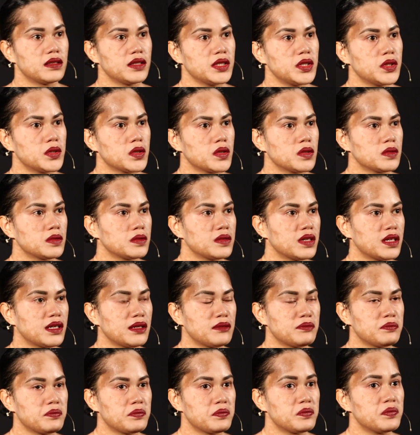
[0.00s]
you know,
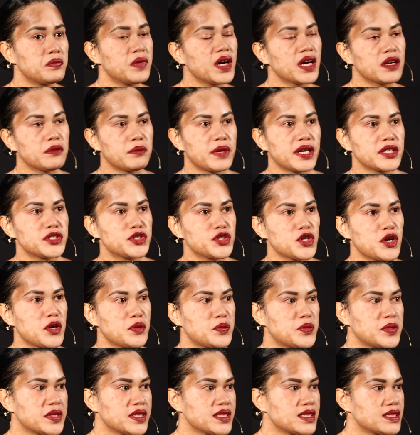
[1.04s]
part of my
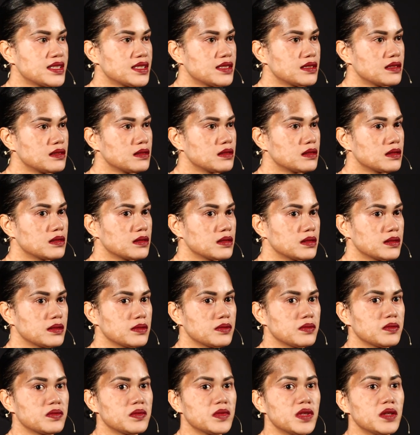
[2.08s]
job was,
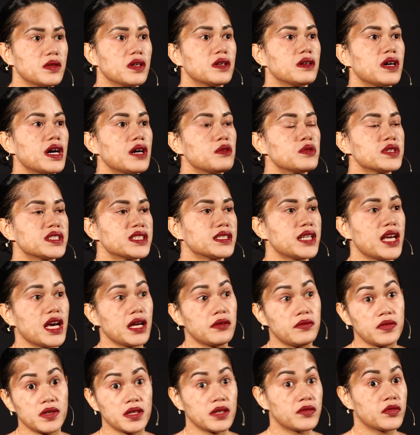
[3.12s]
I was an
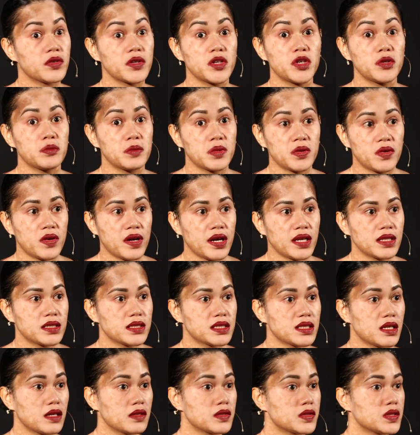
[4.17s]
advocate for human
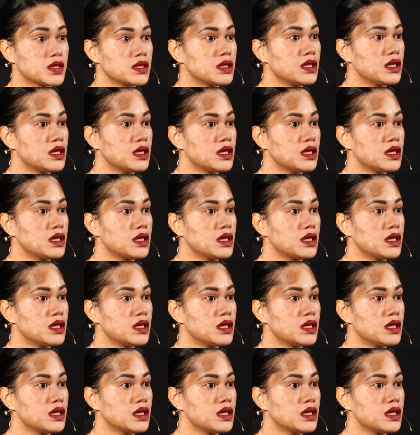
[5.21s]
rights. I was